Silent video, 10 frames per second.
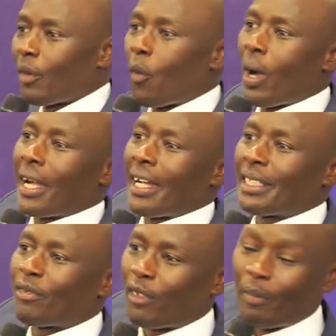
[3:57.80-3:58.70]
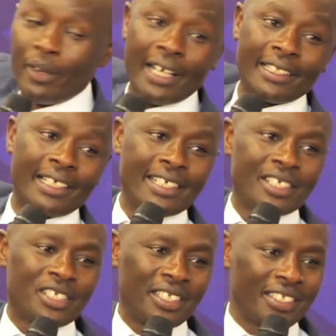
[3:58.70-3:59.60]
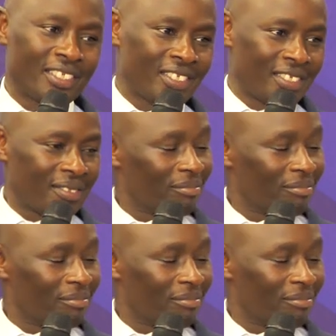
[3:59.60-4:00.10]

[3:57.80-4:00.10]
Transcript: workers from other nations.